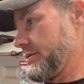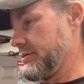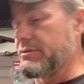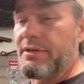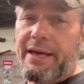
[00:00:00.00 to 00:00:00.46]

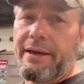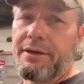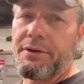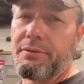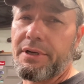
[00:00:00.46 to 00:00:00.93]
So yeah,
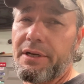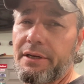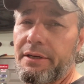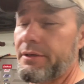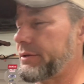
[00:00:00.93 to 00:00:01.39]
we're
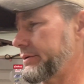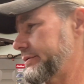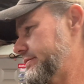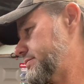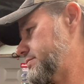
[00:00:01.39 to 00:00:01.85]
gonna
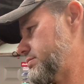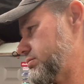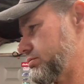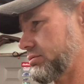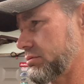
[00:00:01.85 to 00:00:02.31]

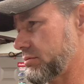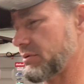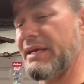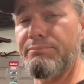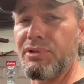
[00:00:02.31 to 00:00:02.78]

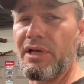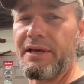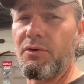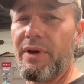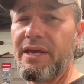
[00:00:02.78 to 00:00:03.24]
keep
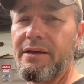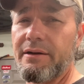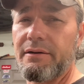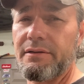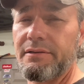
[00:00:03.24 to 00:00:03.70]
plugging away
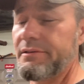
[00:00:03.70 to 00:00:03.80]
here.